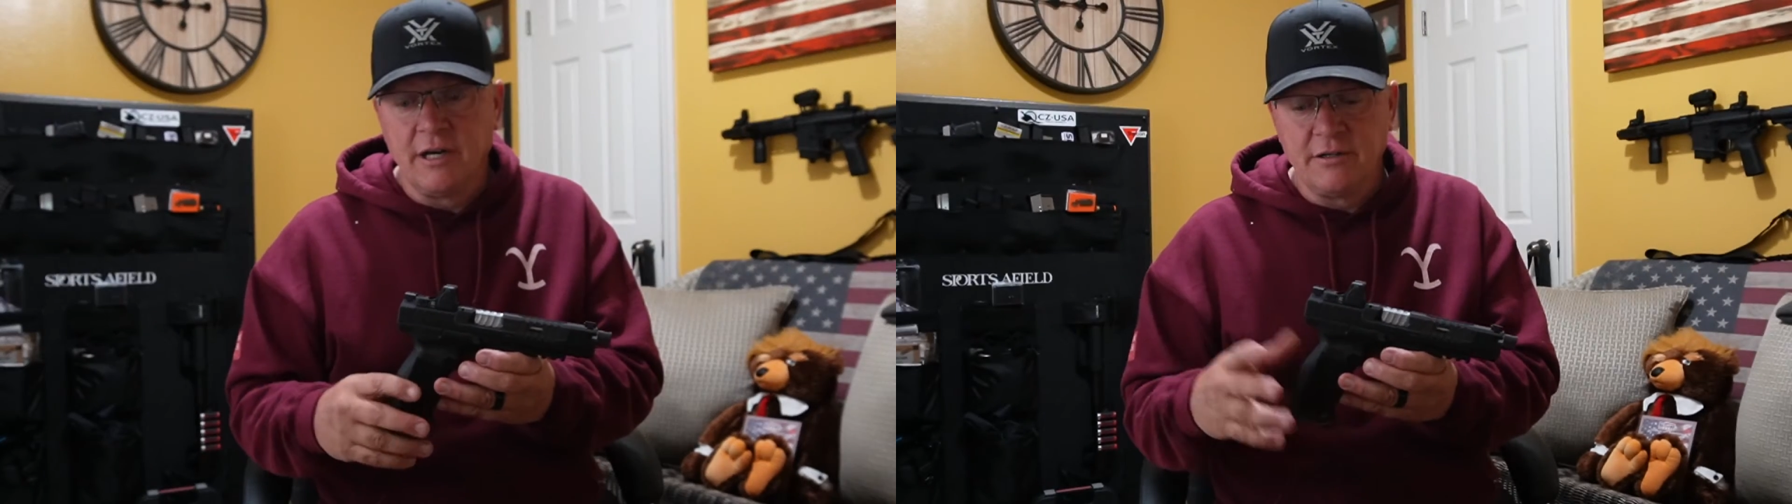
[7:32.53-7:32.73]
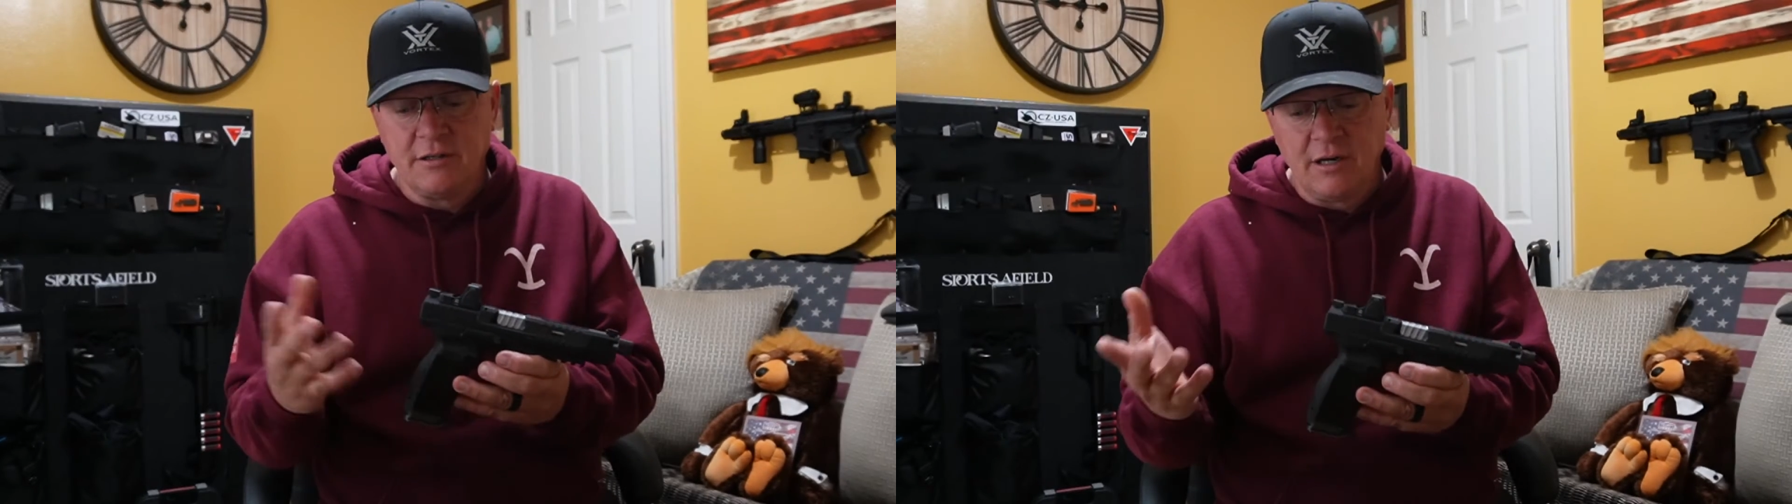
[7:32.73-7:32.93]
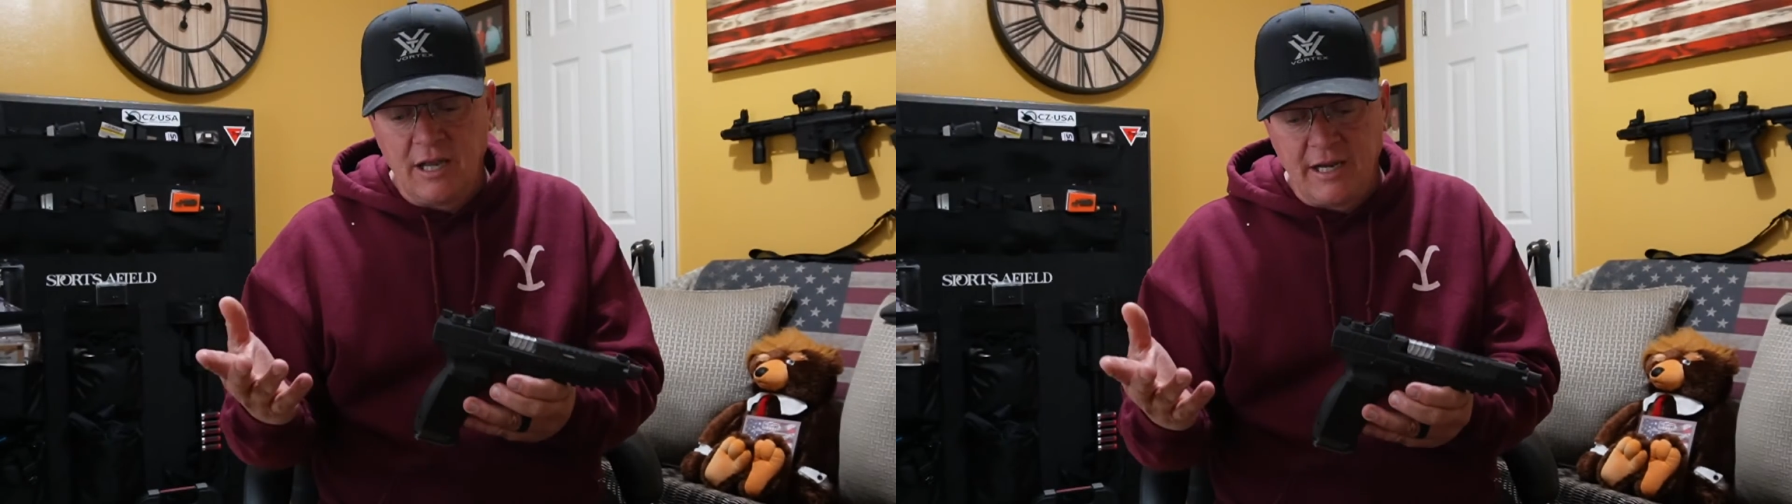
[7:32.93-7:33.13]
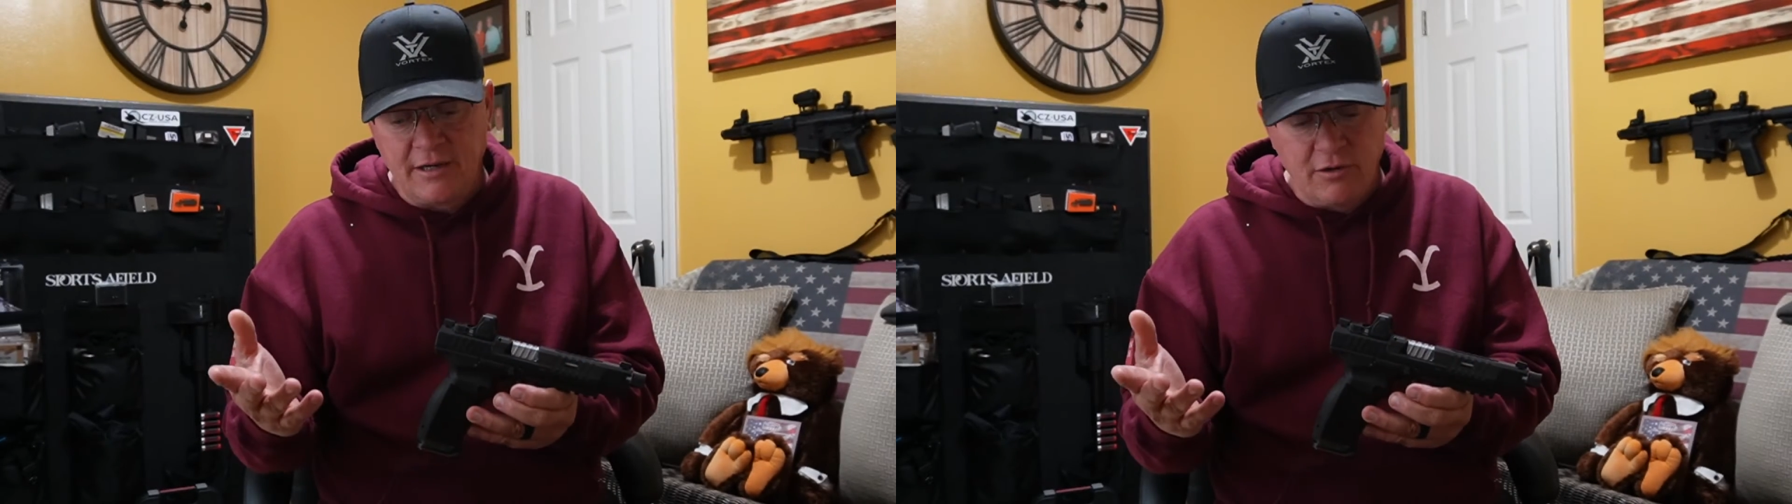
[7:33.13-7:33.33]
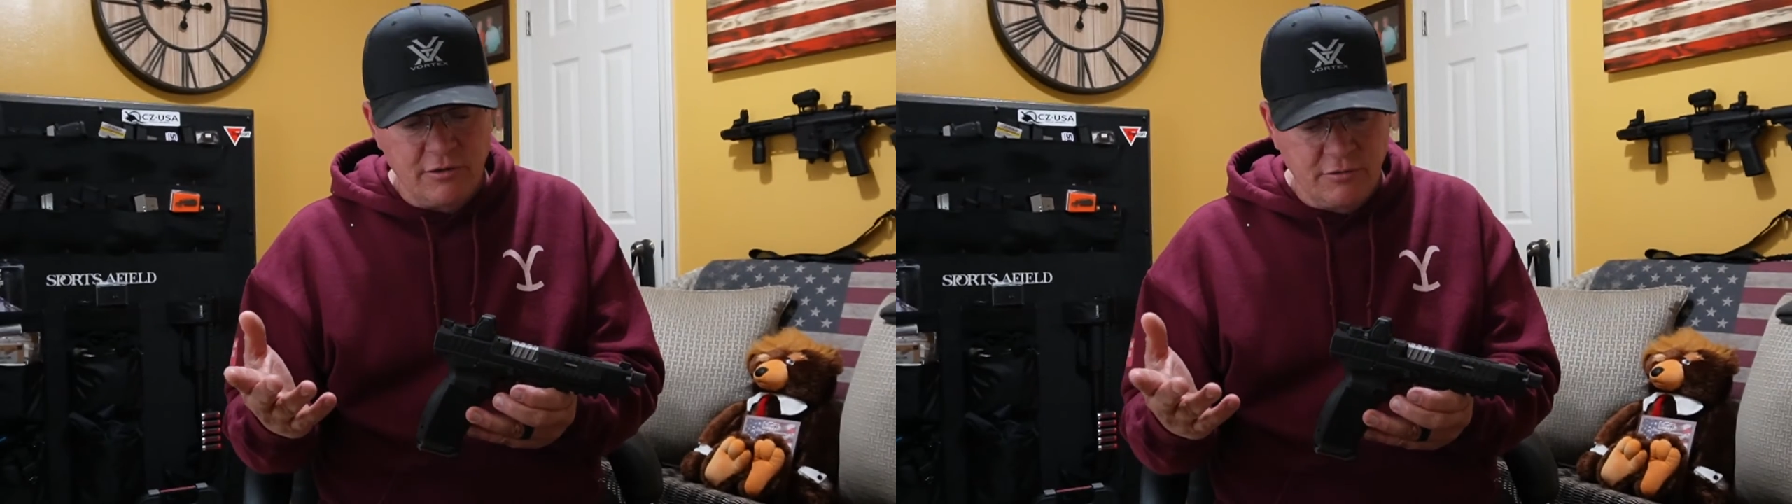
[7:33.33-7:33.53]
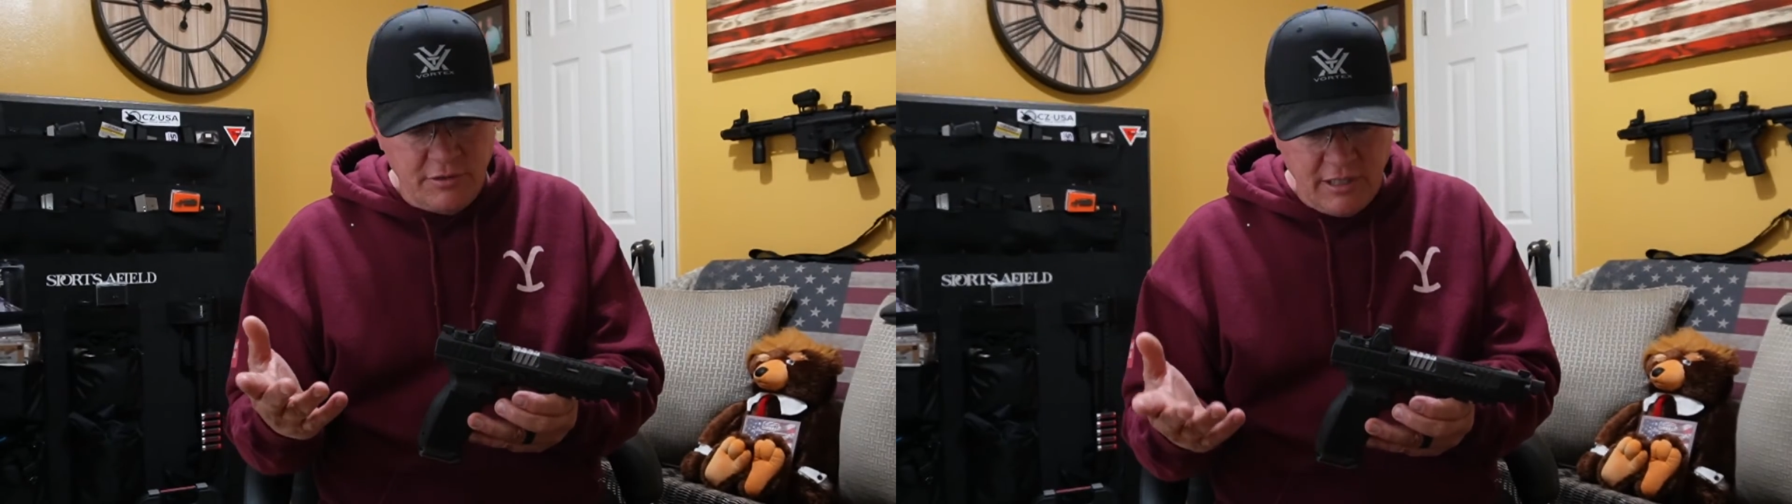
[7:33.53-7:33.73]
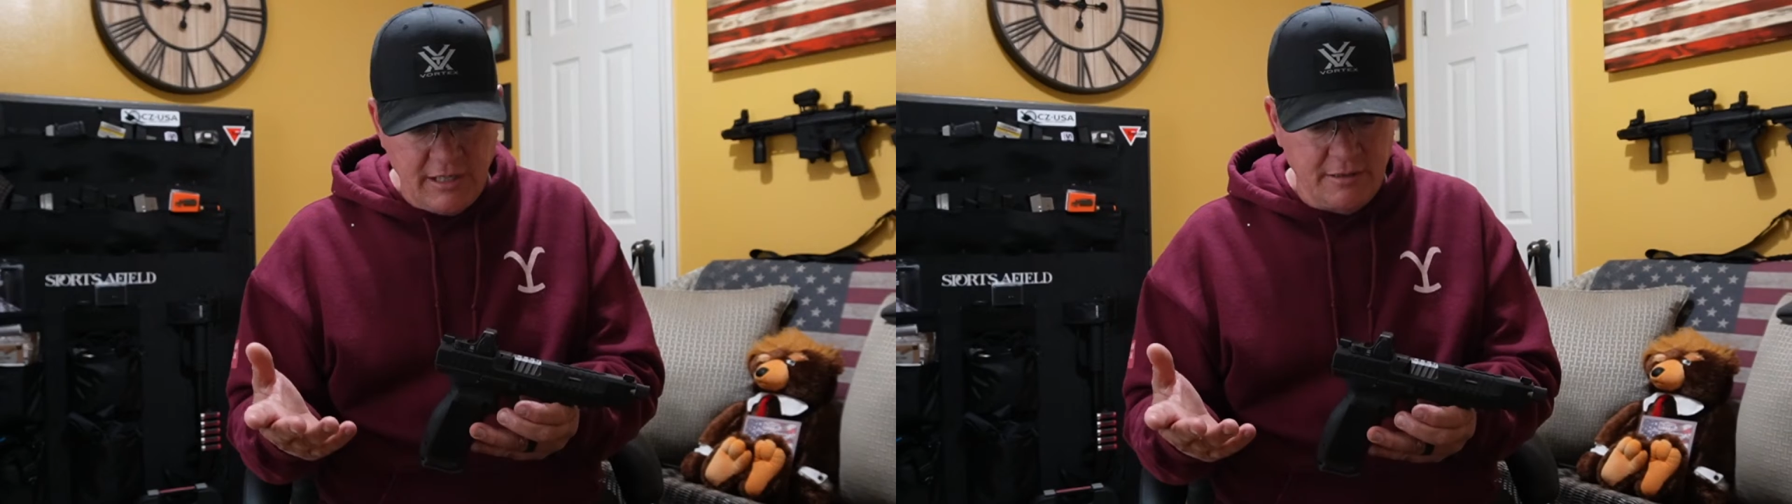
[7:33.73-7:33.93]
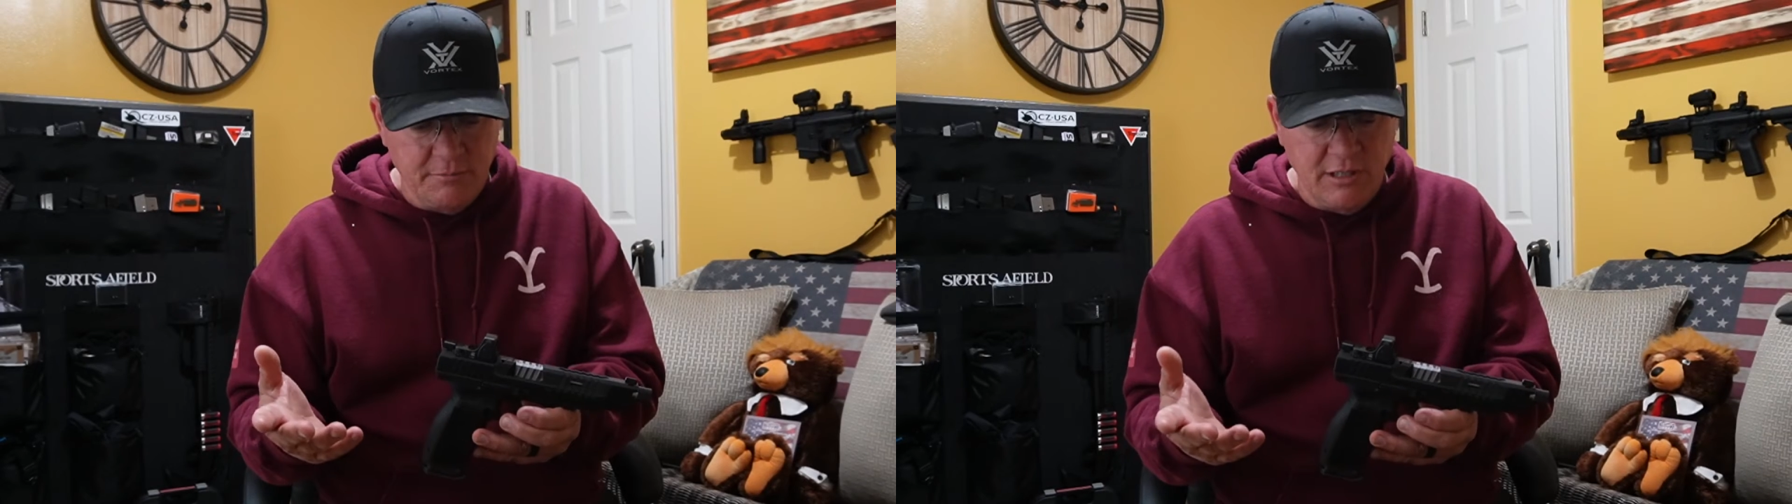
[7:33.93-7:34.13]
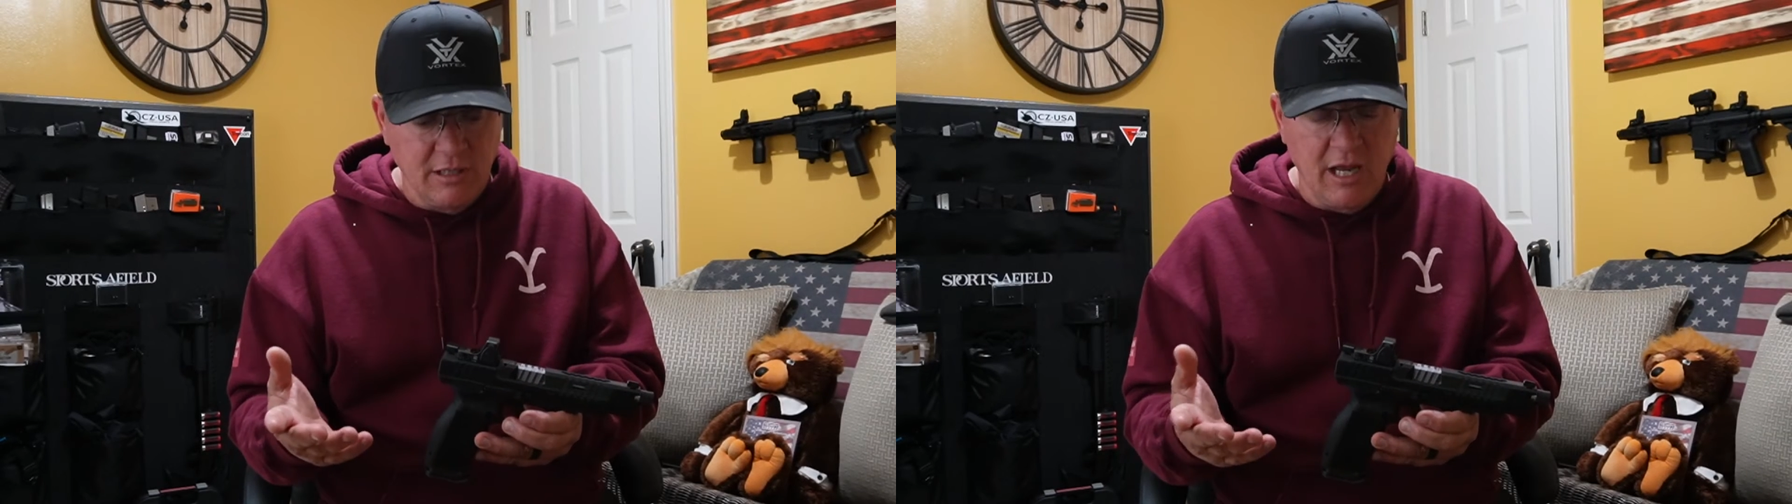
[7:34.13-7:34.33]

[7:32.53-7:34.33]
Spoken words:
and you're like, are you kidding me?